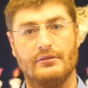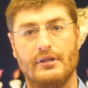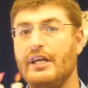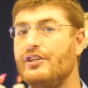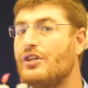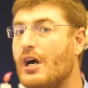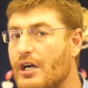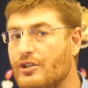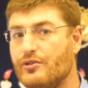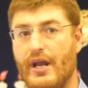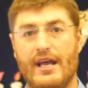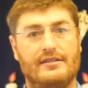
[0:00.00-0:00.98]
Each
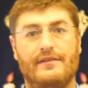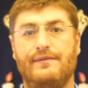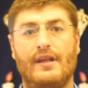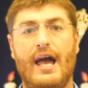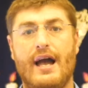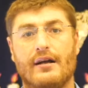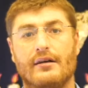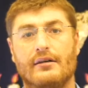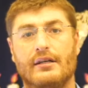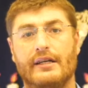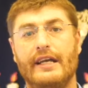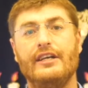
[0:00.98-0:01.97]
country has a flag.
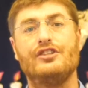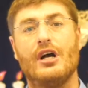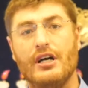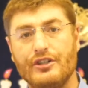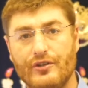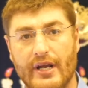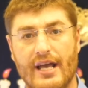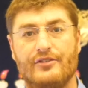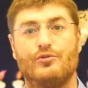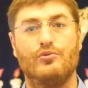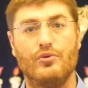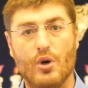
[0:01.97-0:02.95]
Each country has
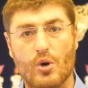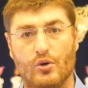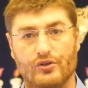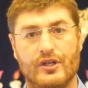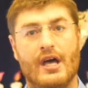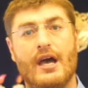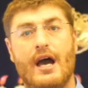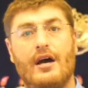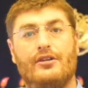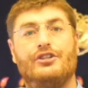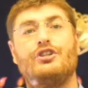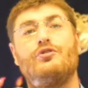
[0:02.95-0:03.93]
rules how
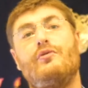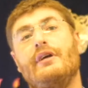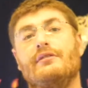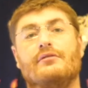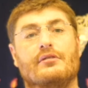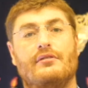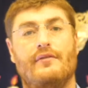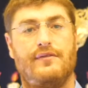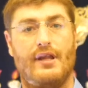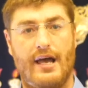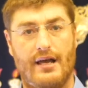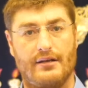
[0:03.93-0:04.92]
to treat the
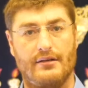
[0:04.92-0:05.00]
flag.